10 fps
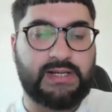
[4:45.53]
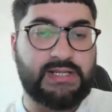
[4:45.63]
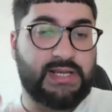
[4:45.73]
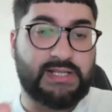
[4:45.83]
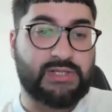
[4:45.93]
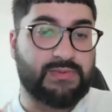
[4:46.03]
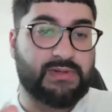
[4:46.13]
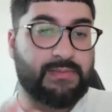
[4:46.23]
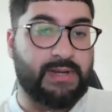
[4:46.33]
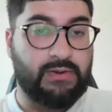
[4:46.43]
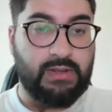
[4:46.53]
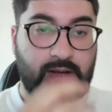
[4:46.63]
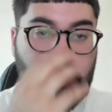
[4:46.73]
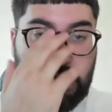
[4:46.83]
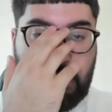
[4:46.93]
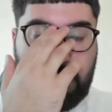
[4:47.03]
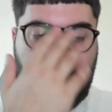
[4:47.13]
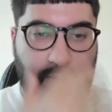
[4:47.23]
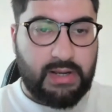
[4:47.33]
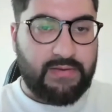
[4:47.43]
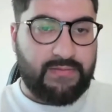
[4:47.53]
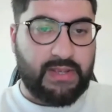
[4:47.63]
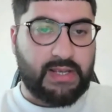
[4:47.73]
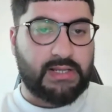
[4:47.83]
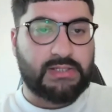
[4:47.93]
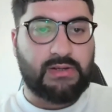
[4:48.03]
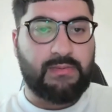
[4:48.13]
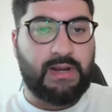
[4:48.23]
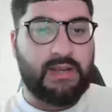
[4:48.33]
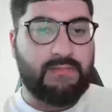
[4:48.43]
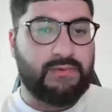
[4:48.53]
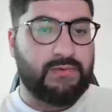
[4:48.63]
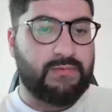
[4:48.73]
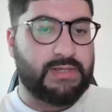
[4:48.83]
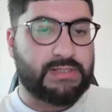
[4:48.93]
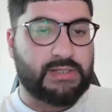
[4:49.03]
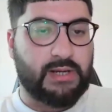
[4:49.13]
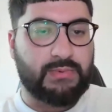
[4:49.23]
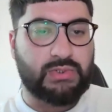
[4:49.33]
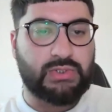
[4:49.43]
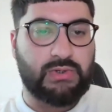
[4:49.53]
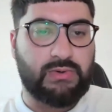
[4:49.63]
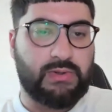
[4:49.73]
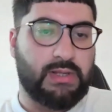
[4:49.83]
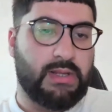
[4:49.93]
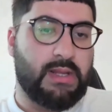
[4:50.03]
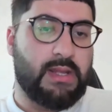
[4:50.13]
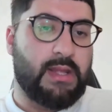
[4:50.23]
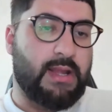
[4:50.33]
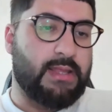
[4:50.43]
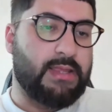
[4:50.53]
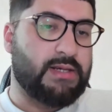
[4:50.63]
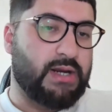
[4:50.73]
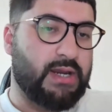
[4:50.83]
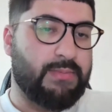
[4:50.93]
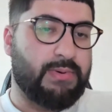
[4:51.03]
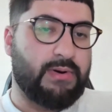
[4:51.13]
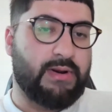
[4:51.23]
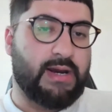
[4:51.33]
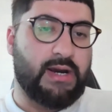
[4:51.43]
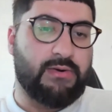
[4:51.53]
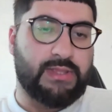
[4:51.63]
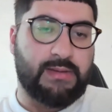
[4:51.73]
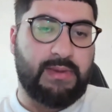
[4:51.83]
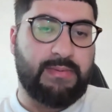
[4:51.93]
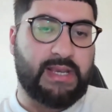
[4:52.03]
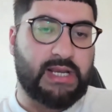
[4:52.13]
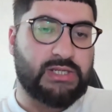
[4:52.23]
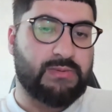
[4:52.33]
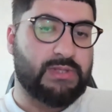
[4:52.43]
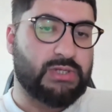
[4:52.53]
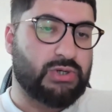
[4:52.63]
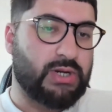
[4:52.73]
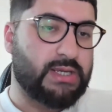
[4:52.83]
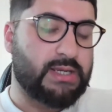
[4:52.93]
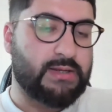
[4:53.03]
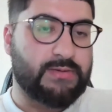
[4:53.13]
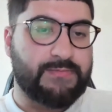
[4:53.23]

He gets up somehow, but if he can somehow improve his top control and then tire Pereira out and then maybe catch him in the striking,